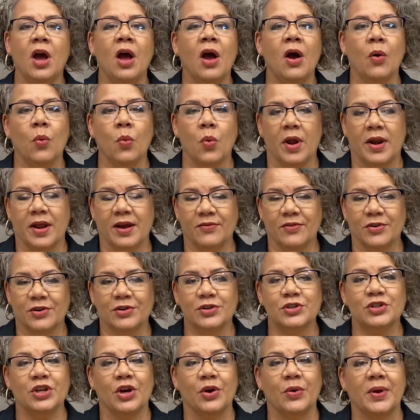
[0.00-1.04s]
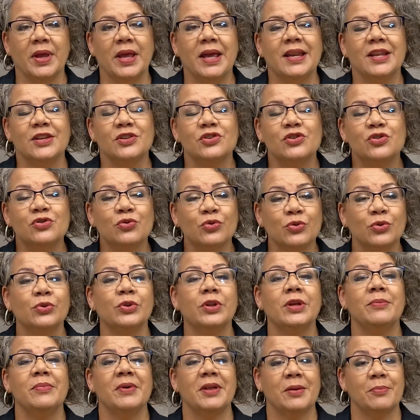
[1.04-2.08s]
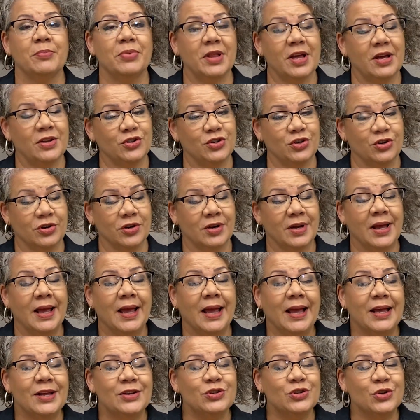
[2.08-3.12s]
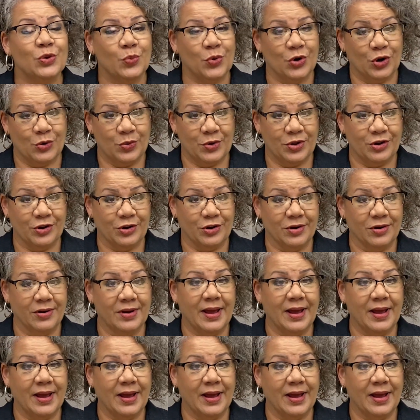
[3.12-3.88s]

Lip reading: Whatever. So it has truly been a pleasure to work with her.